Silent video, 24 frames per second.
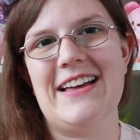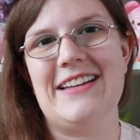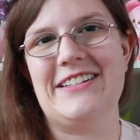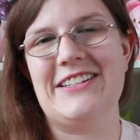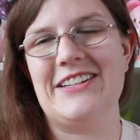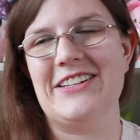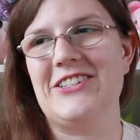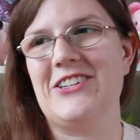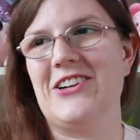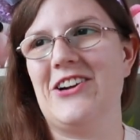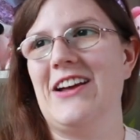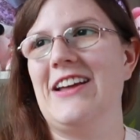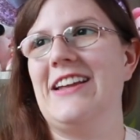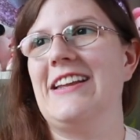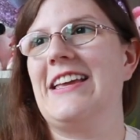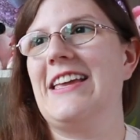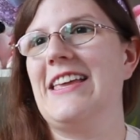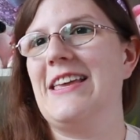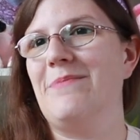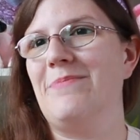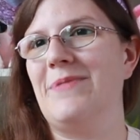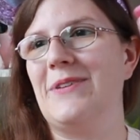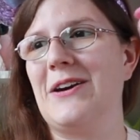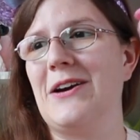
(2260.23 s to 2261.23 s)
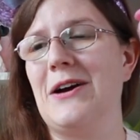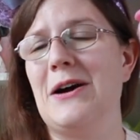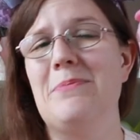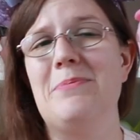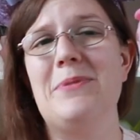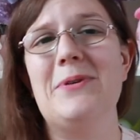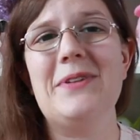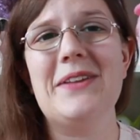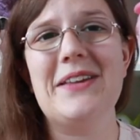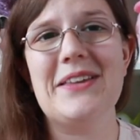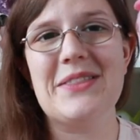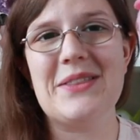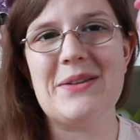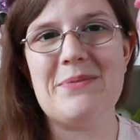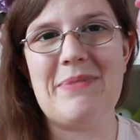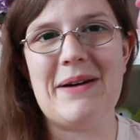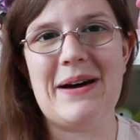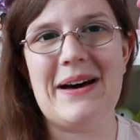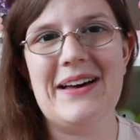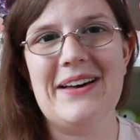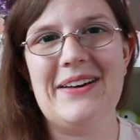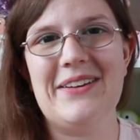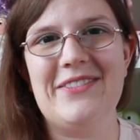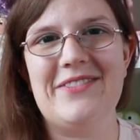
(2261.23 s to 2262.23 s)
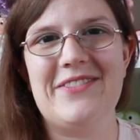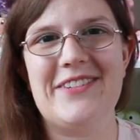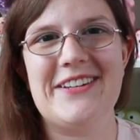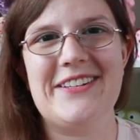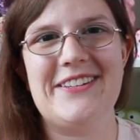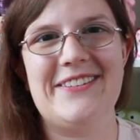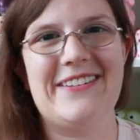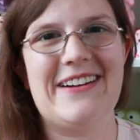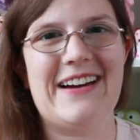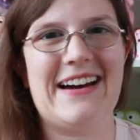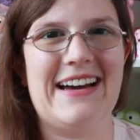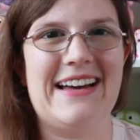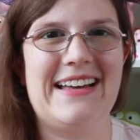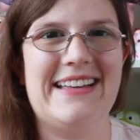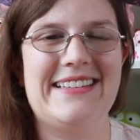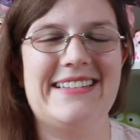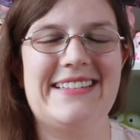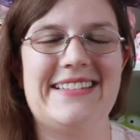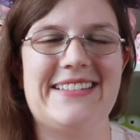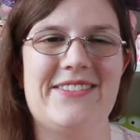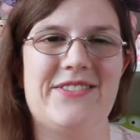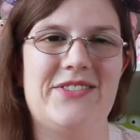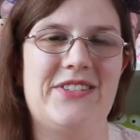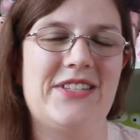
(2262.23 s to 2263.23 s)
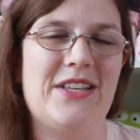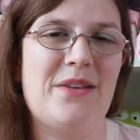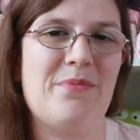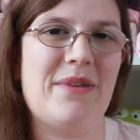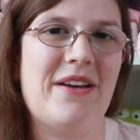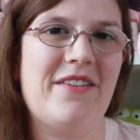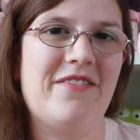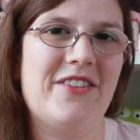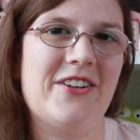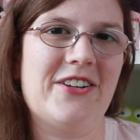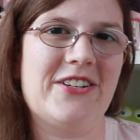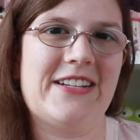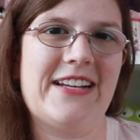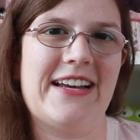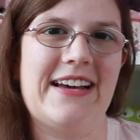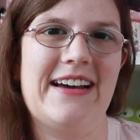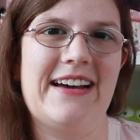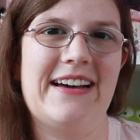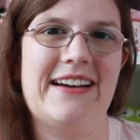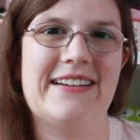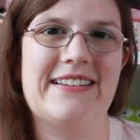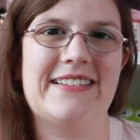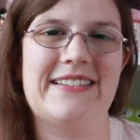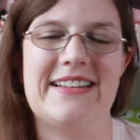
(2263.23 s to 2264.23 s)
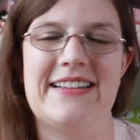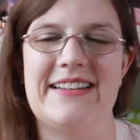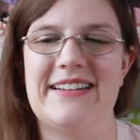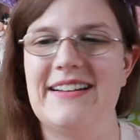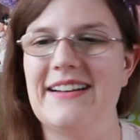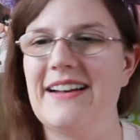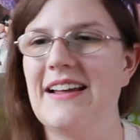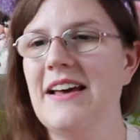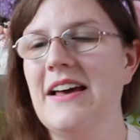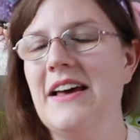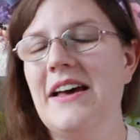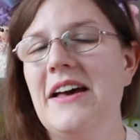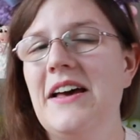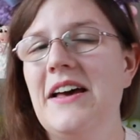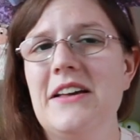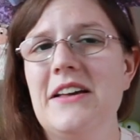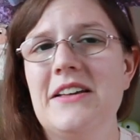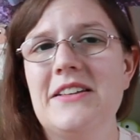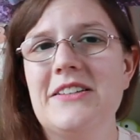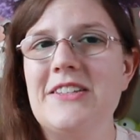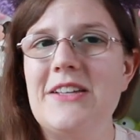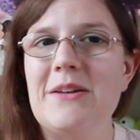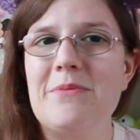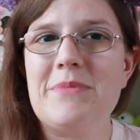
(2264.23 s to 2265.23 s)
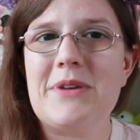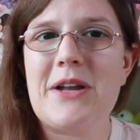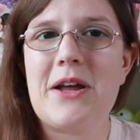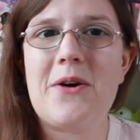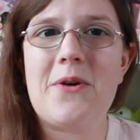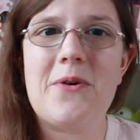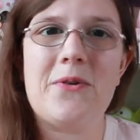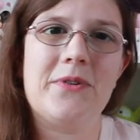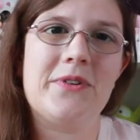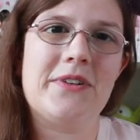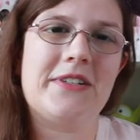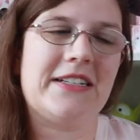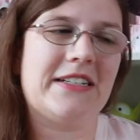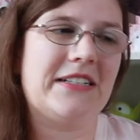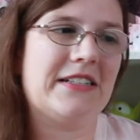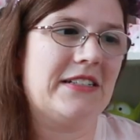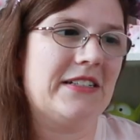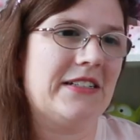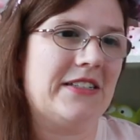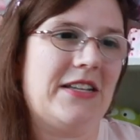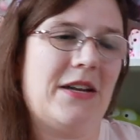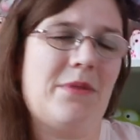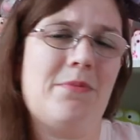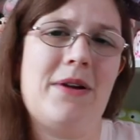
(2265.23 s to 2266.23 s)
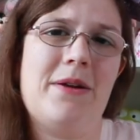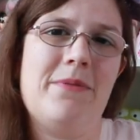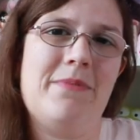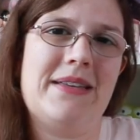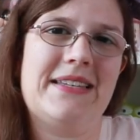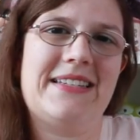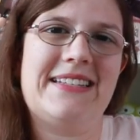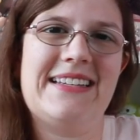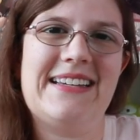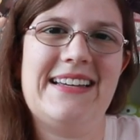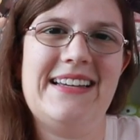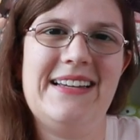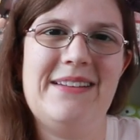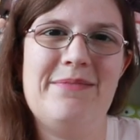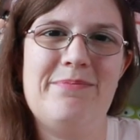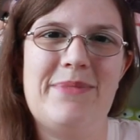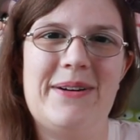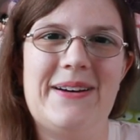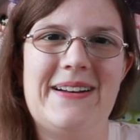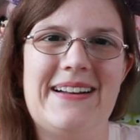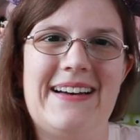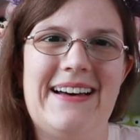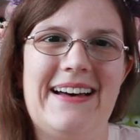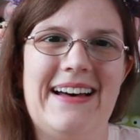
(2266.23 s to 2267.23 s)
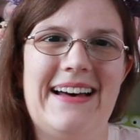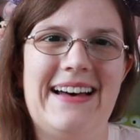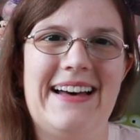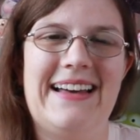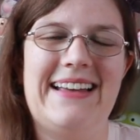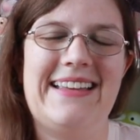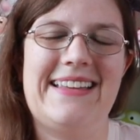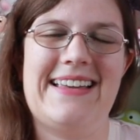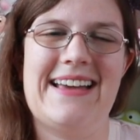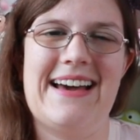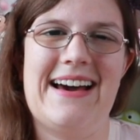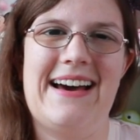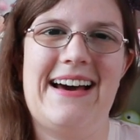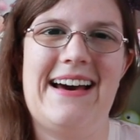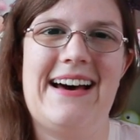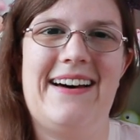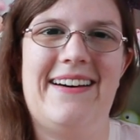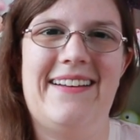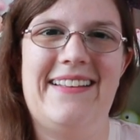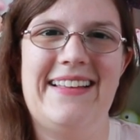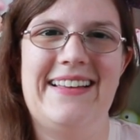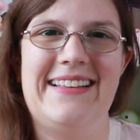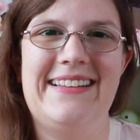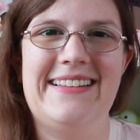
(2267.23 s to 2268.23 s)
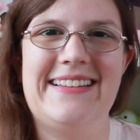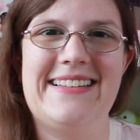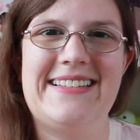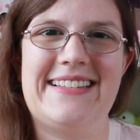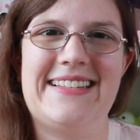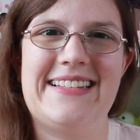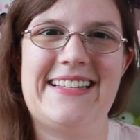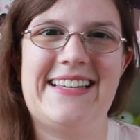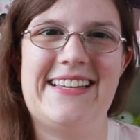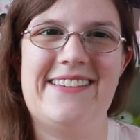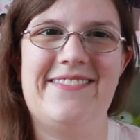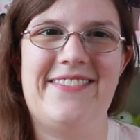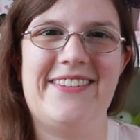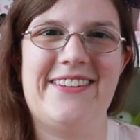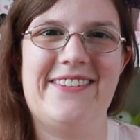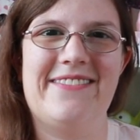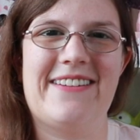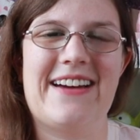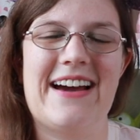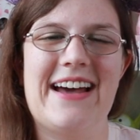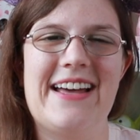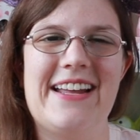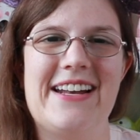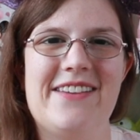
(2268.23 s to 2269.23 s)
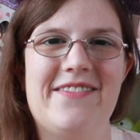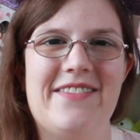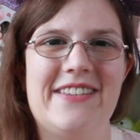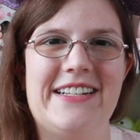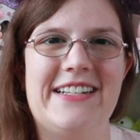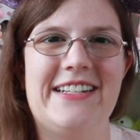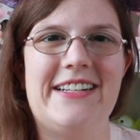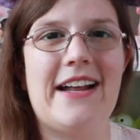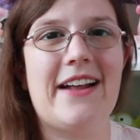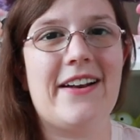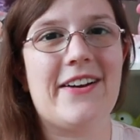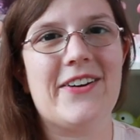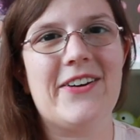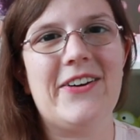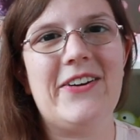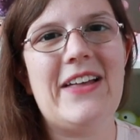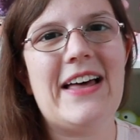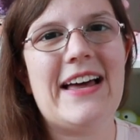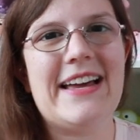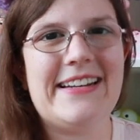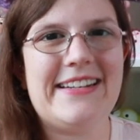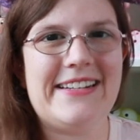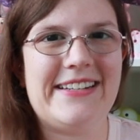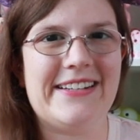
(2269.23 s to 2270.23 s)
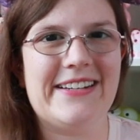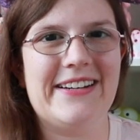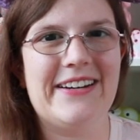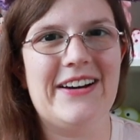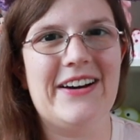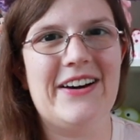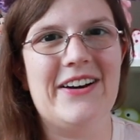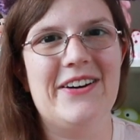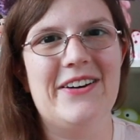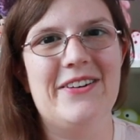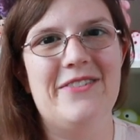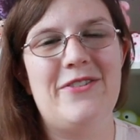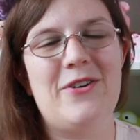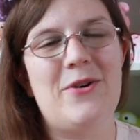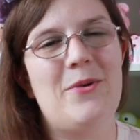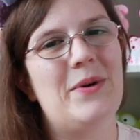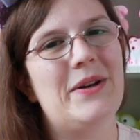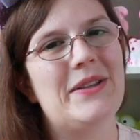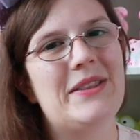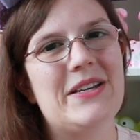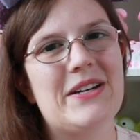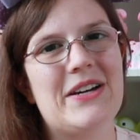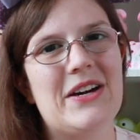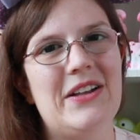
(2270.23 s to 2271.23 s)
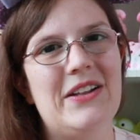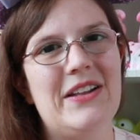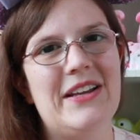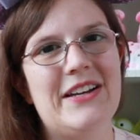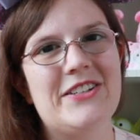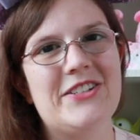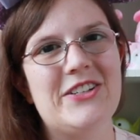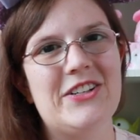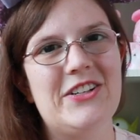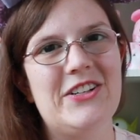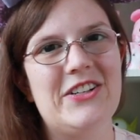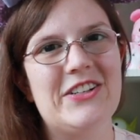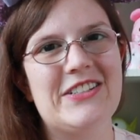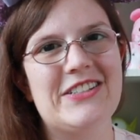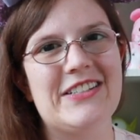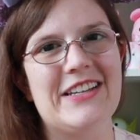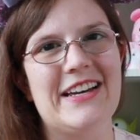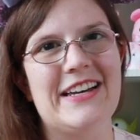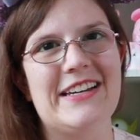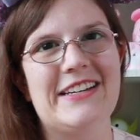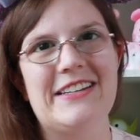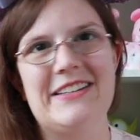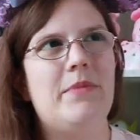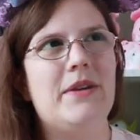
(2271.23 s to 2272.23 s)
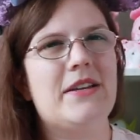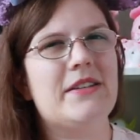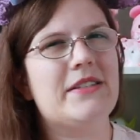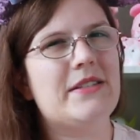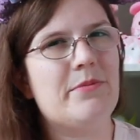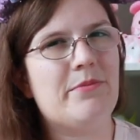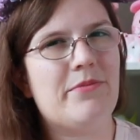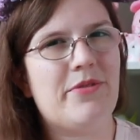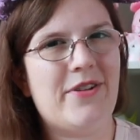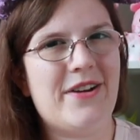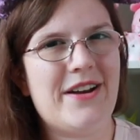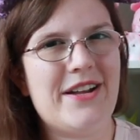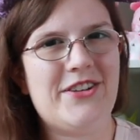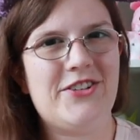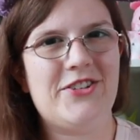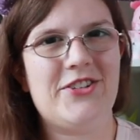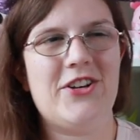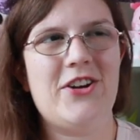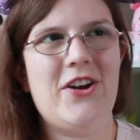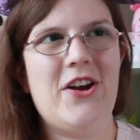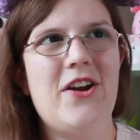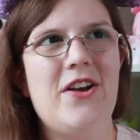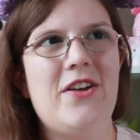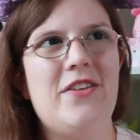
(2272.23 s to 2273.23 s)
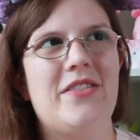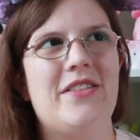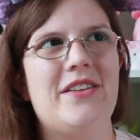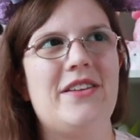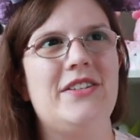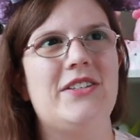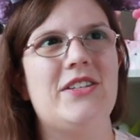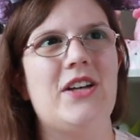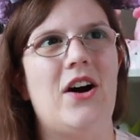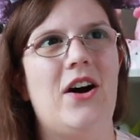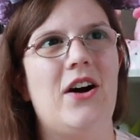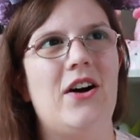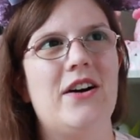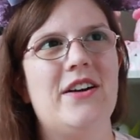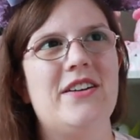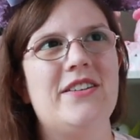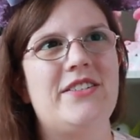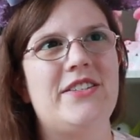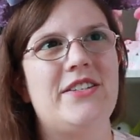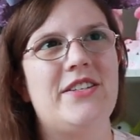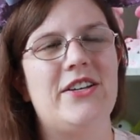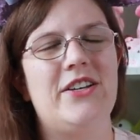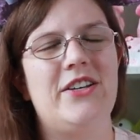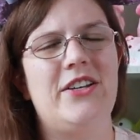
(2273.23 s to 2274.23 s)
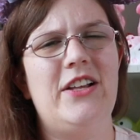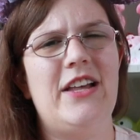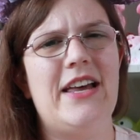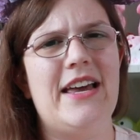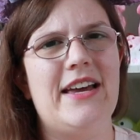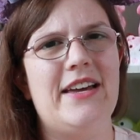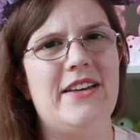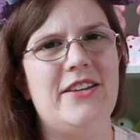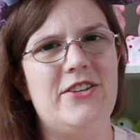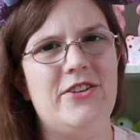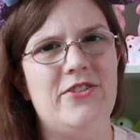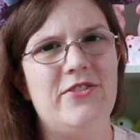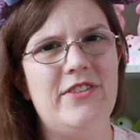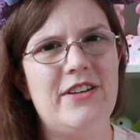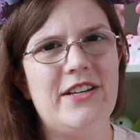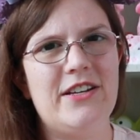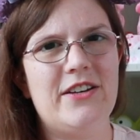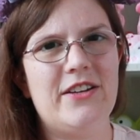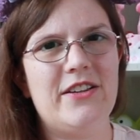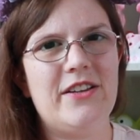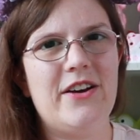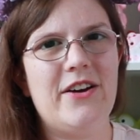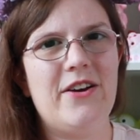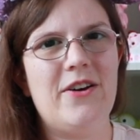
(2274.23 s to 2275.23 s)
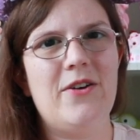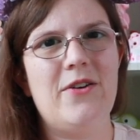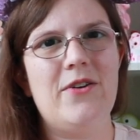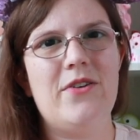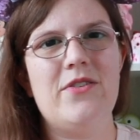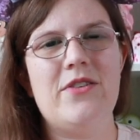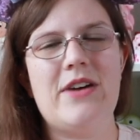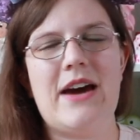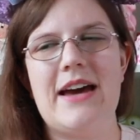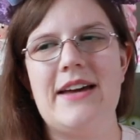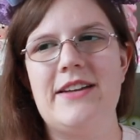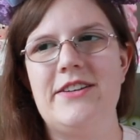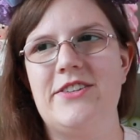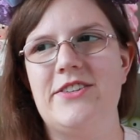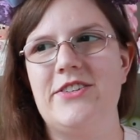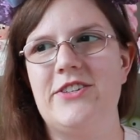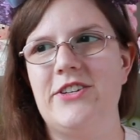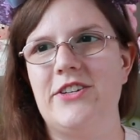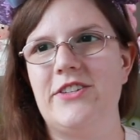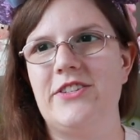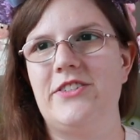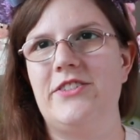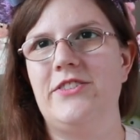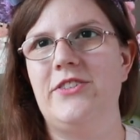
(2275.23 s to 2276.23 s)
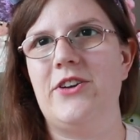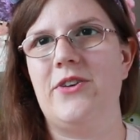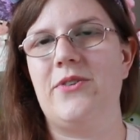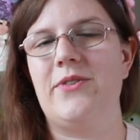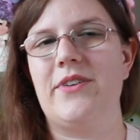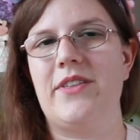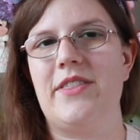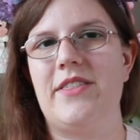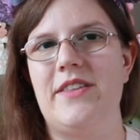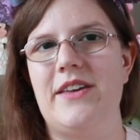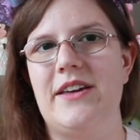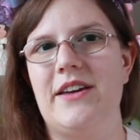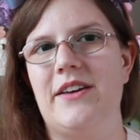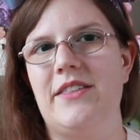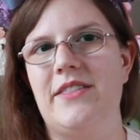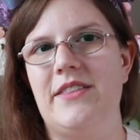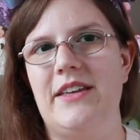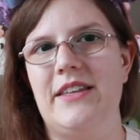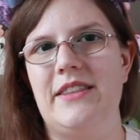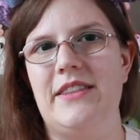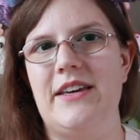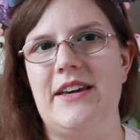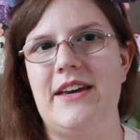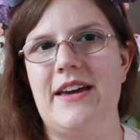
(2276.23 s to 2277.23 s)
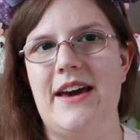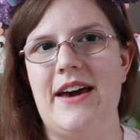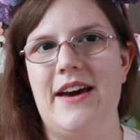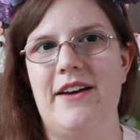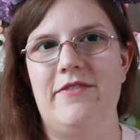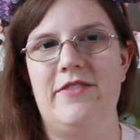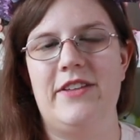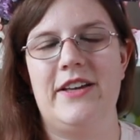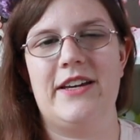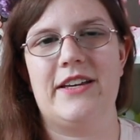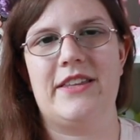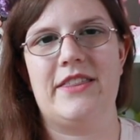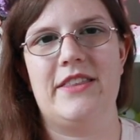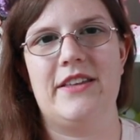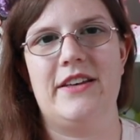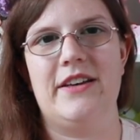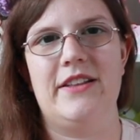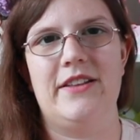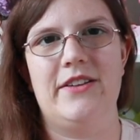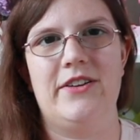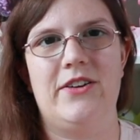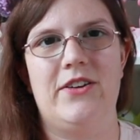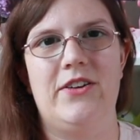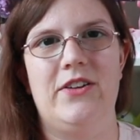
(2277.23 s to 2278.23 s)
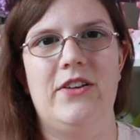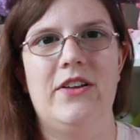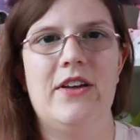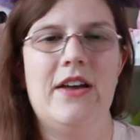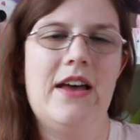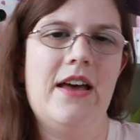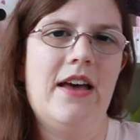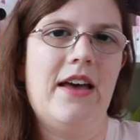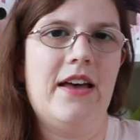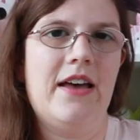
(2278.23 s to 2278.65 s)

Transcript: I did try to keep a couple in the pile for you guys, so some have their tags and some don't and some are missing, but uh, yeah, I'll at least give you kind of a general idea of what the collection looks like. Because I'm pretty sure these are still at Uniqlo, I just don't think that they have like the little